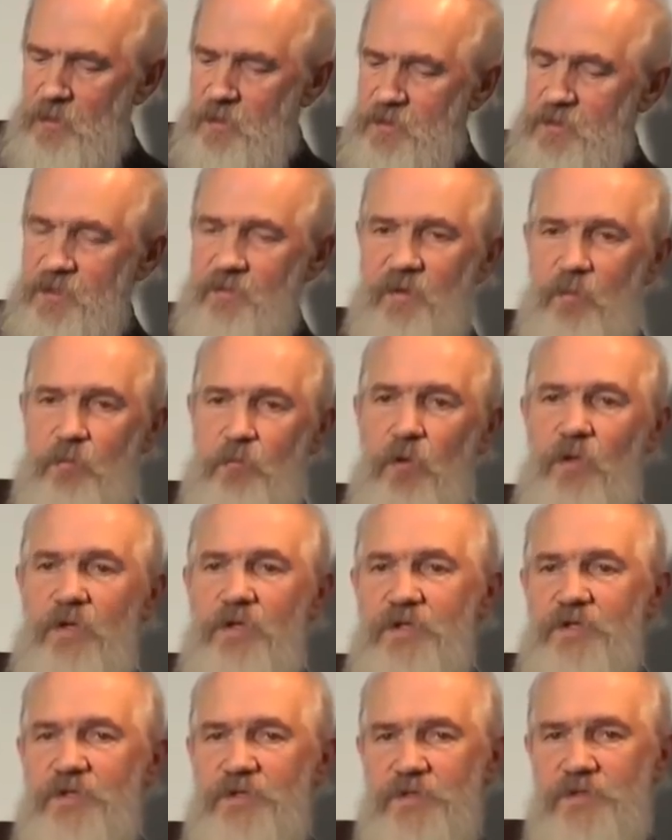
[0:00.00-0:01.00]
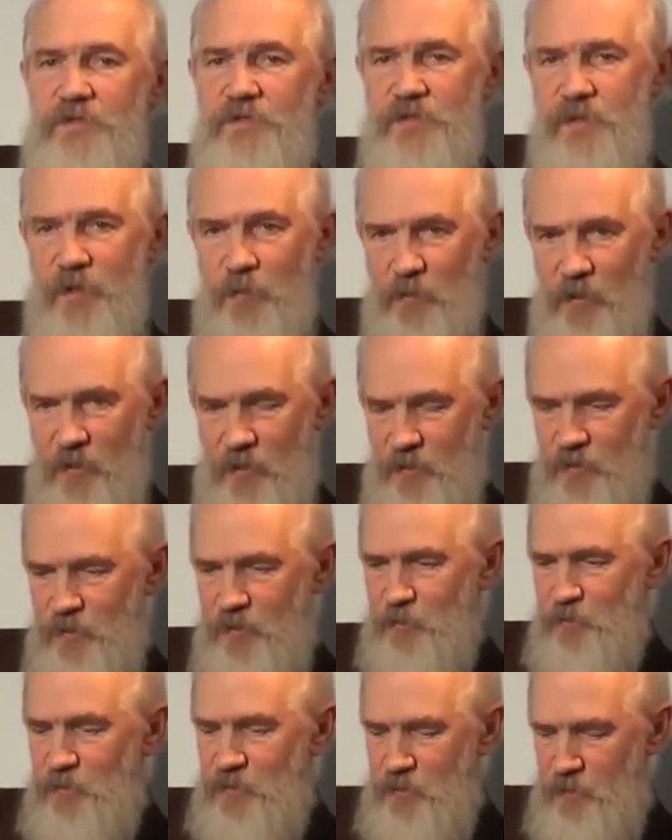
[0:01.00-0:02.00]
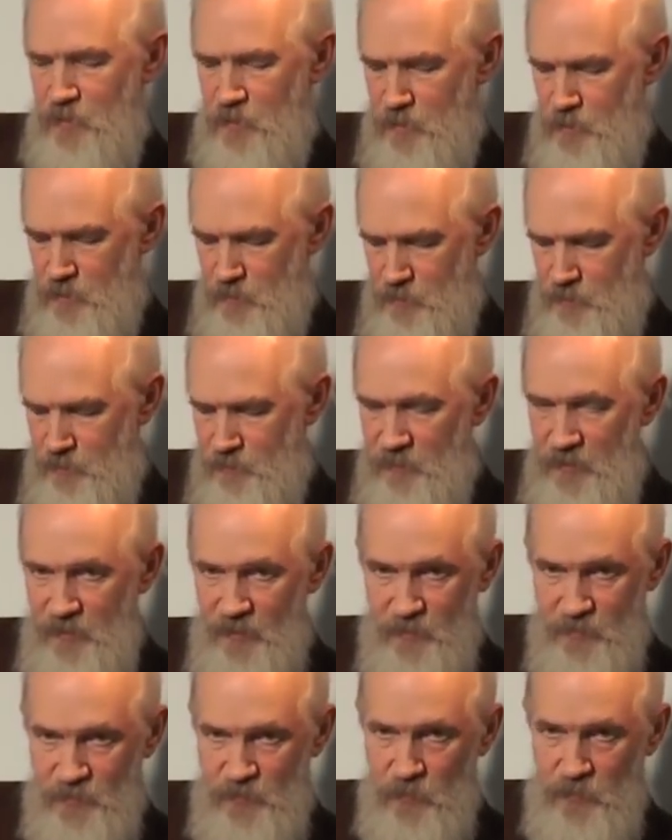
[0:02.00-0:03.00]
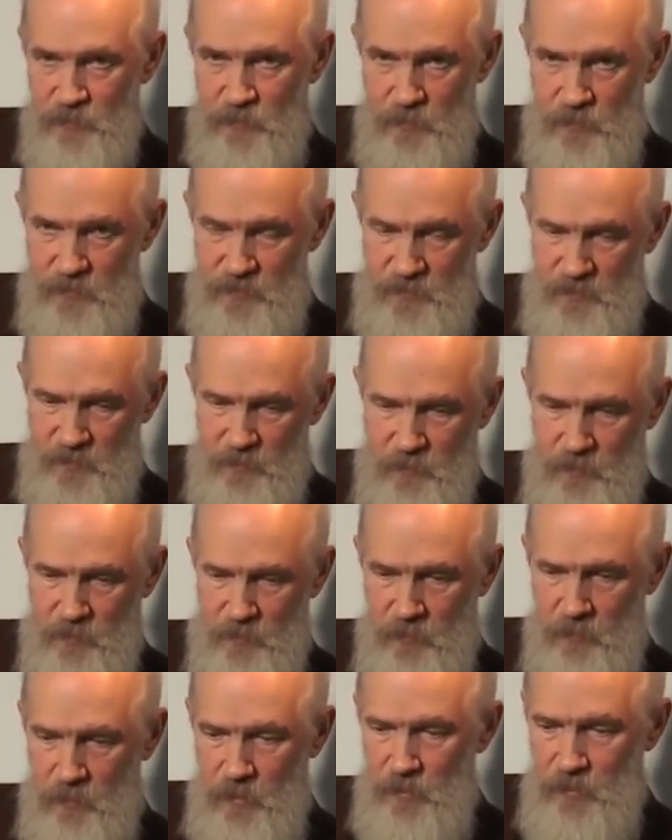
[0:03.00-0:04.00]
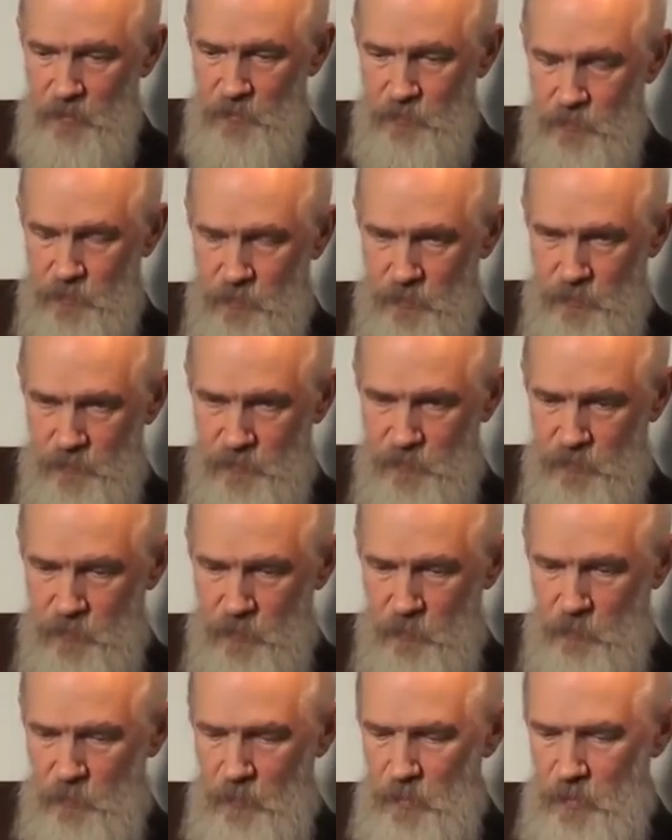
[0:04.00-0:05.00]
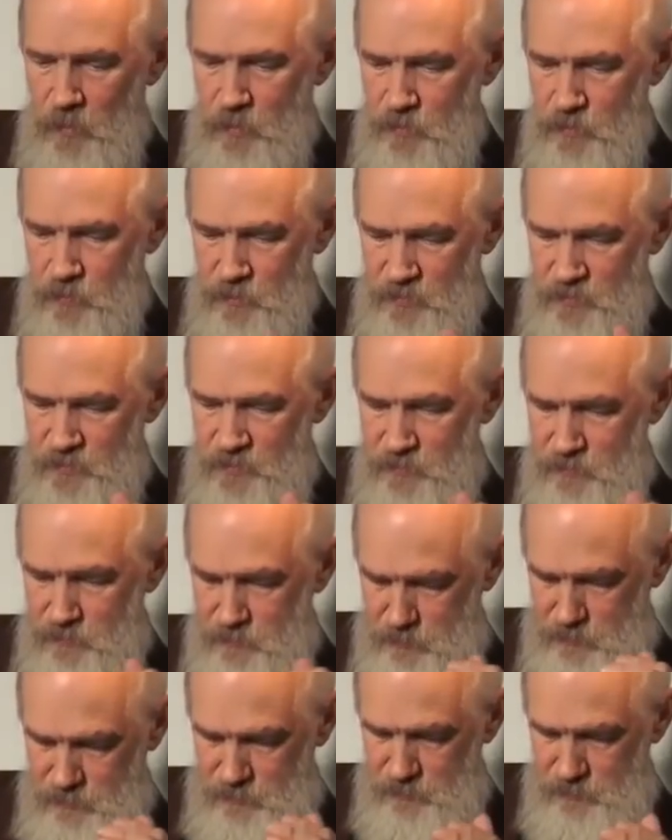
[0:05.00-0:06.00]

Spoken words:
The principle was that for 3 to 4 years,